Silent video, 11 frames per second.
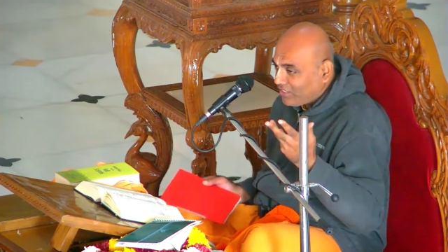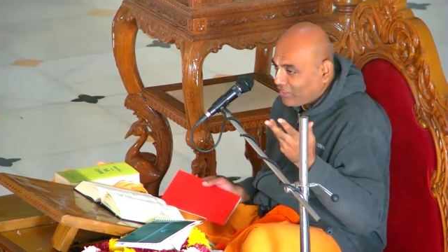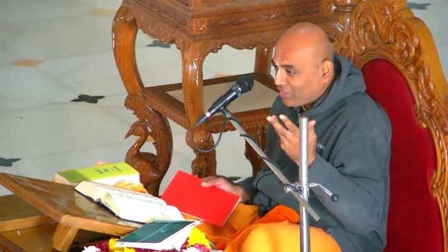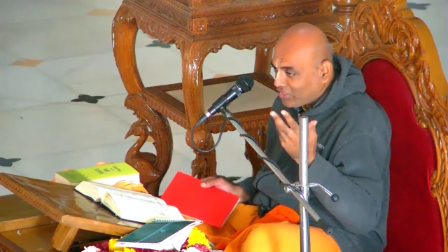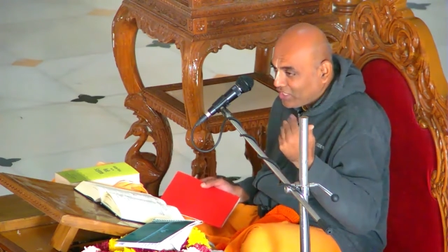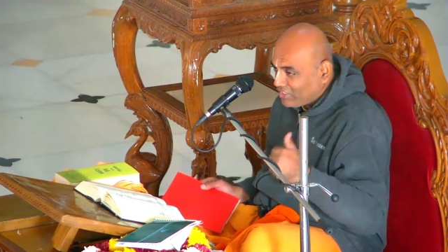
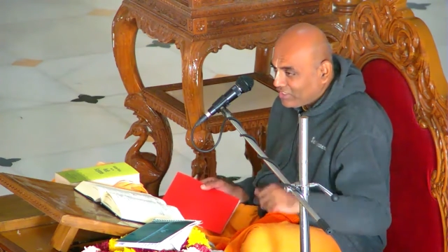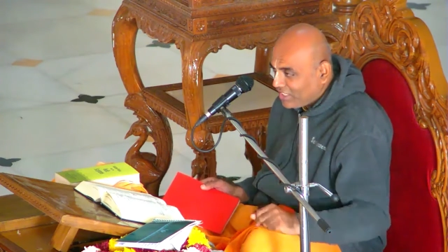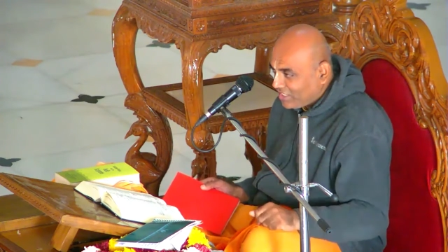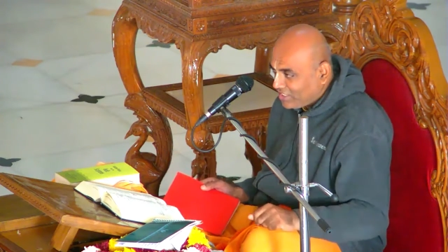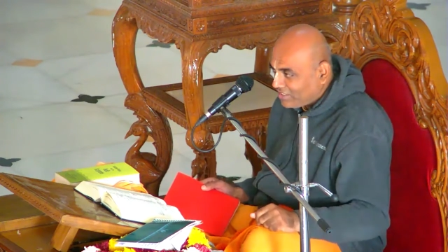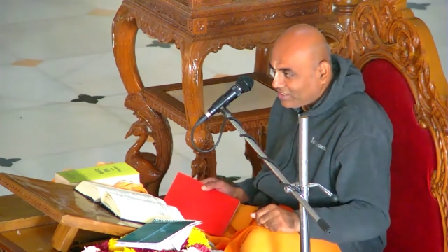Krishna is
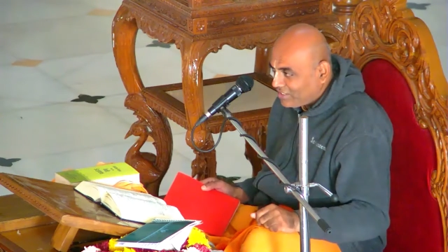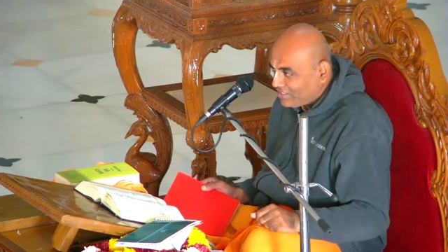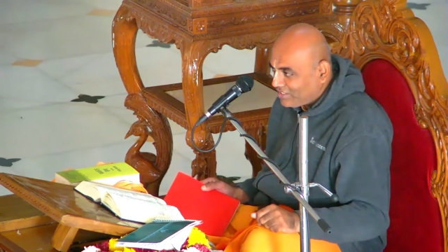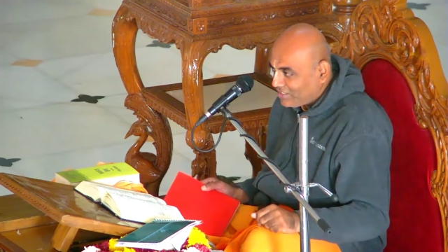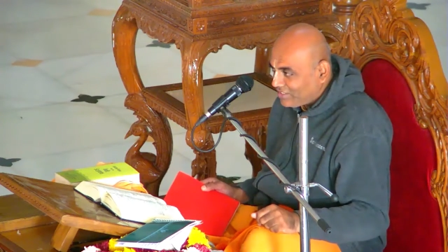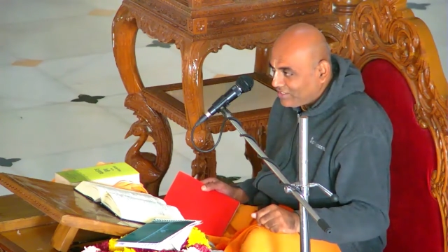there.
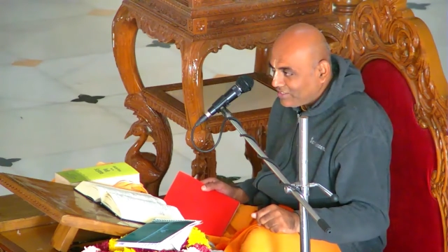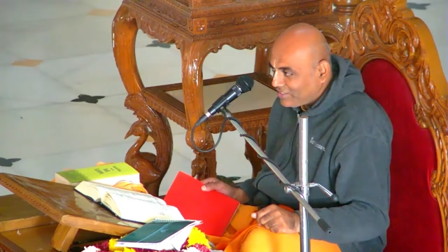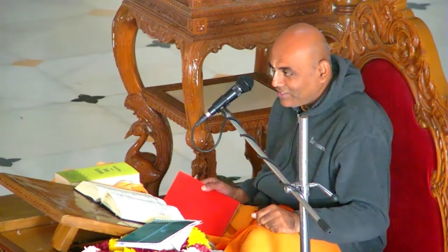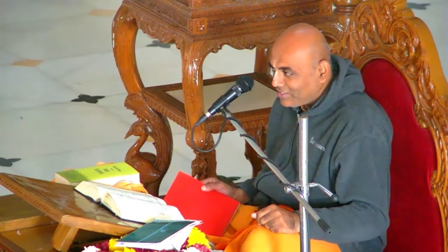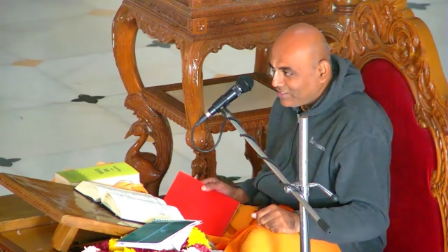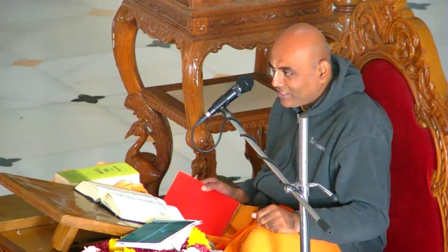
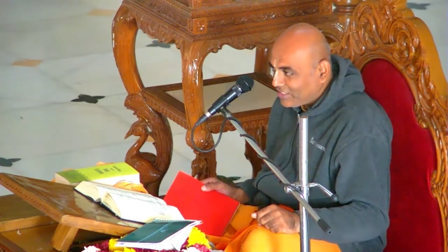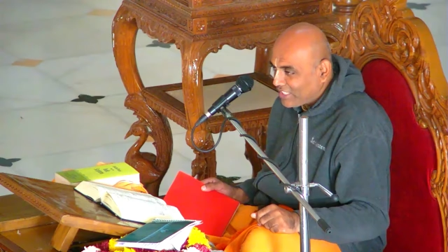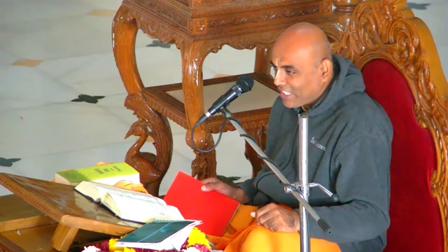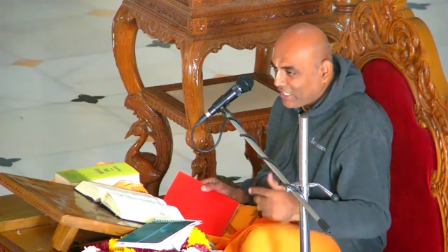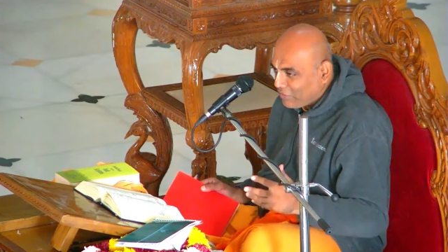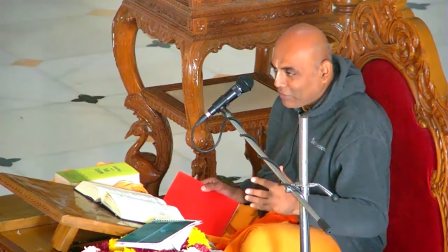
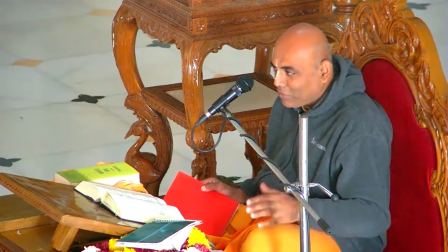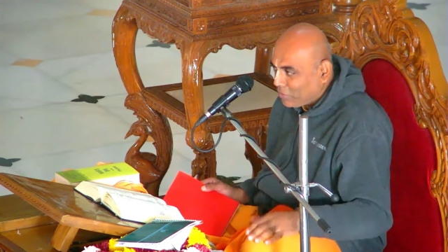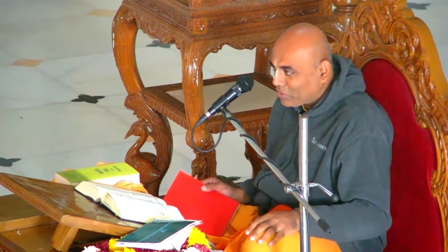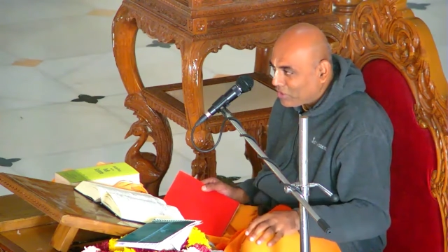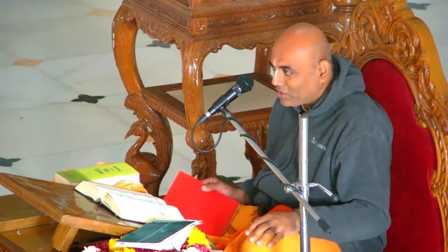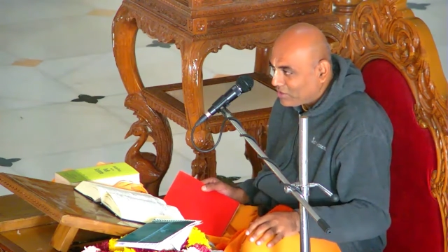Scientific
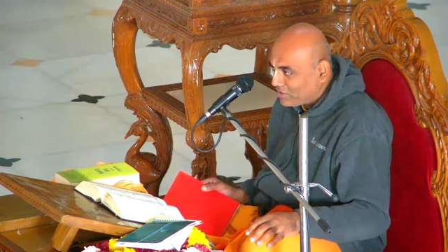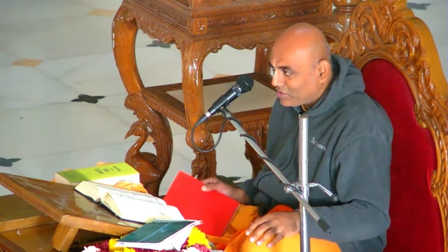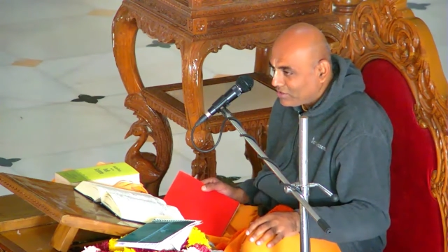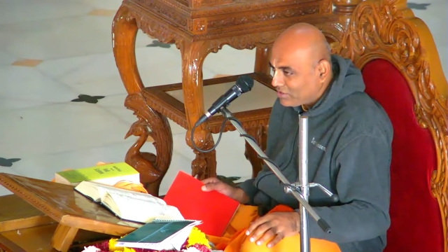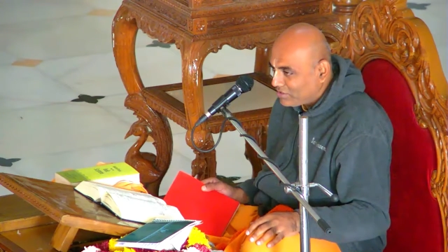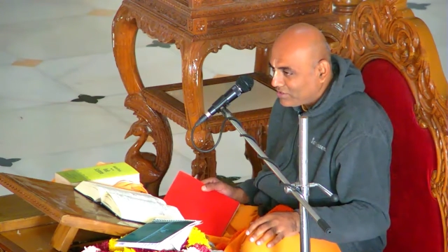
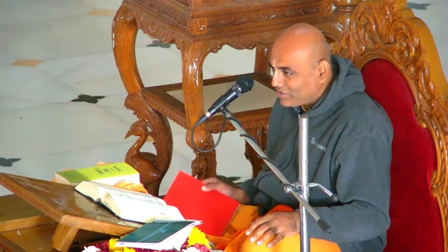process.